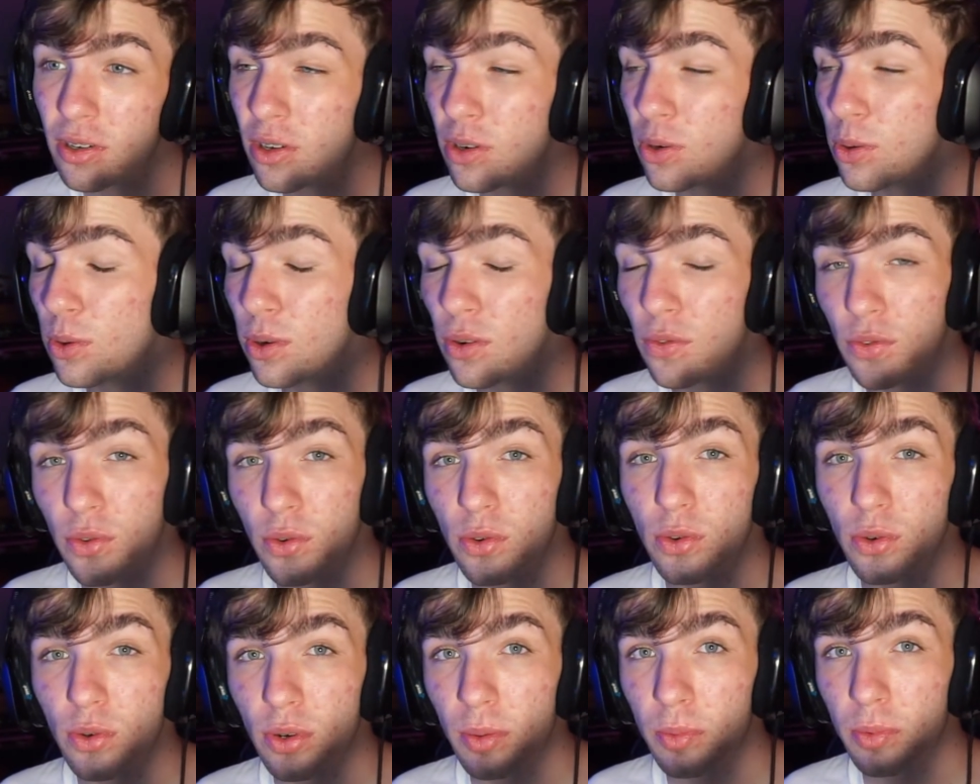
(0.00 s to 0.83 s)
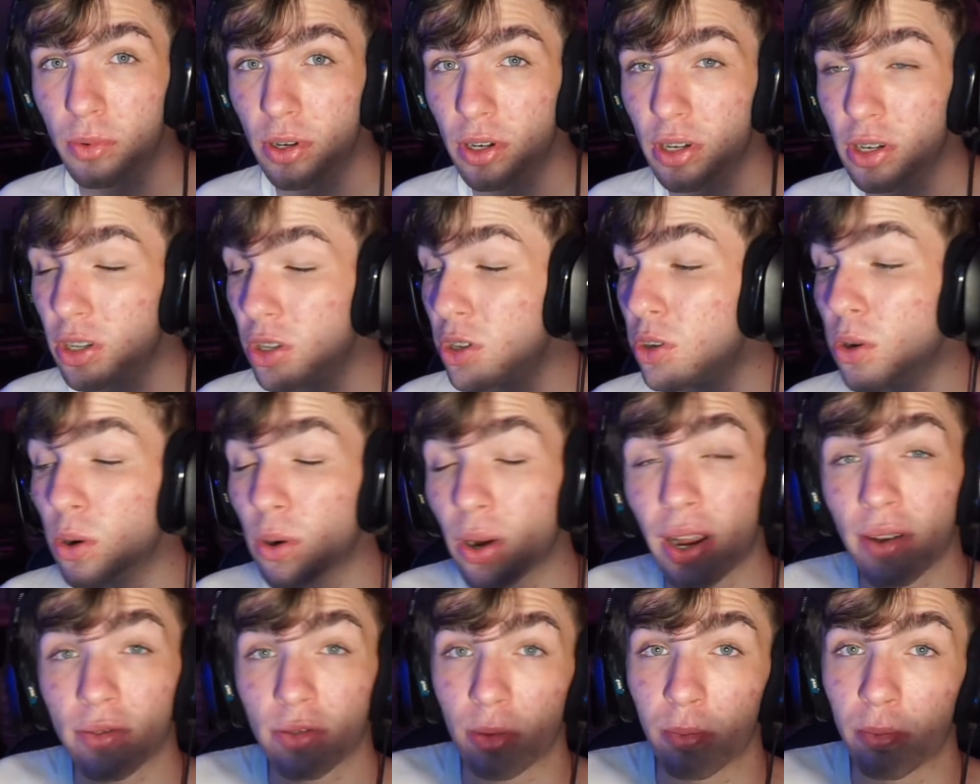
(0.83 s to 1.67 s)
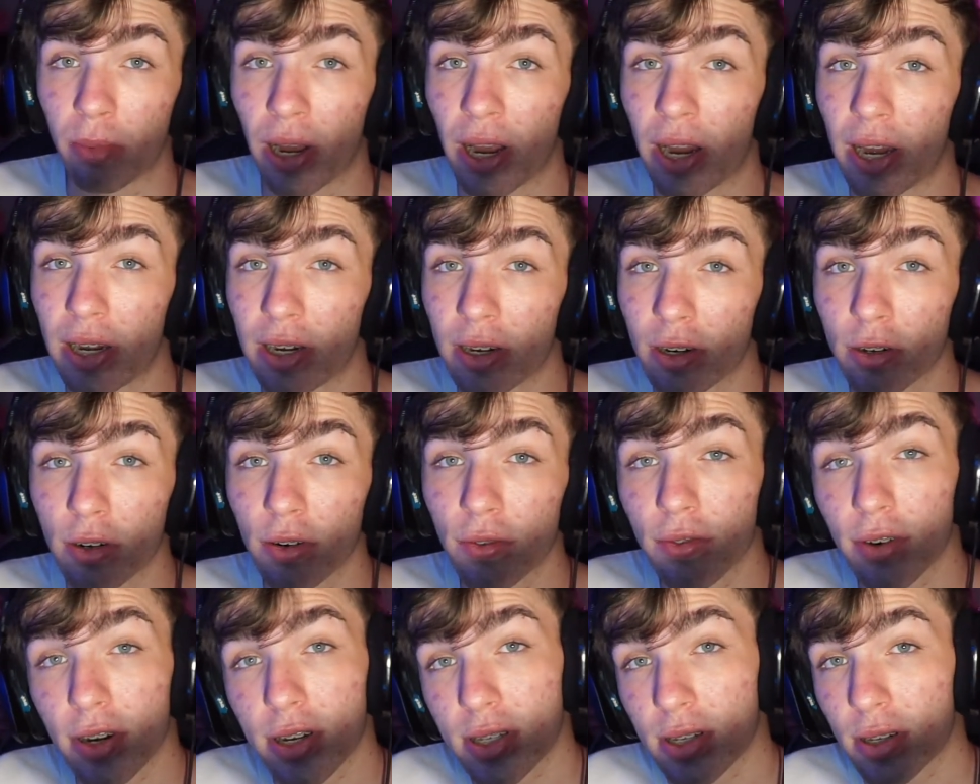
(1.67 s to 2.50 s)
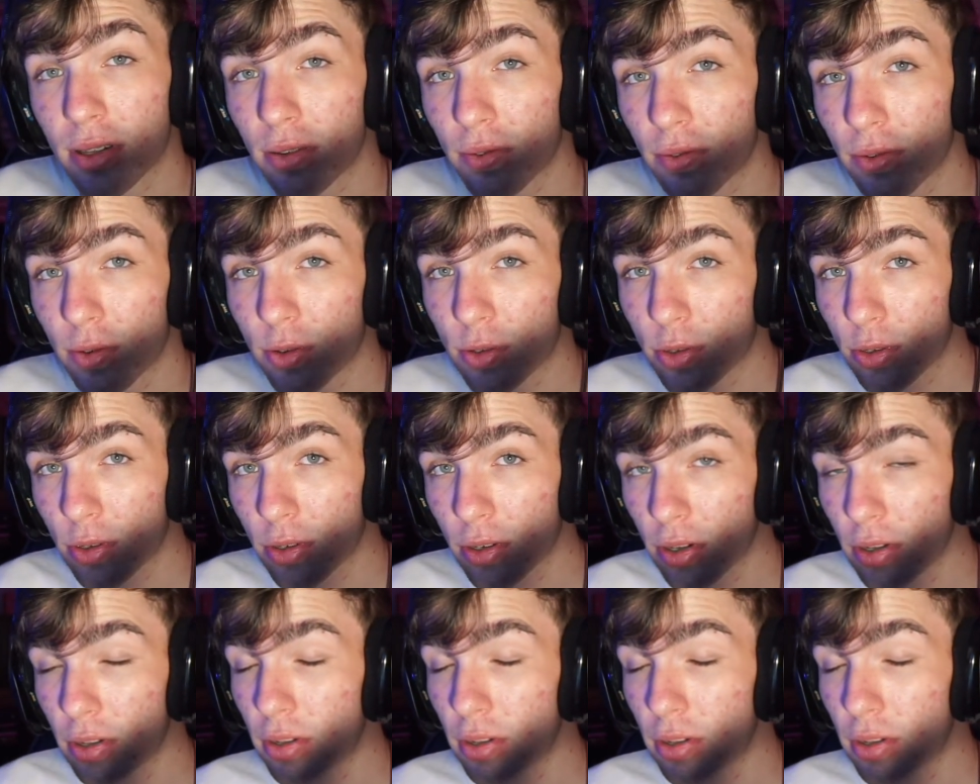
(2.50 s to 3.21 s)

Or if you do upgrade, you don't have to buy an interface in the future.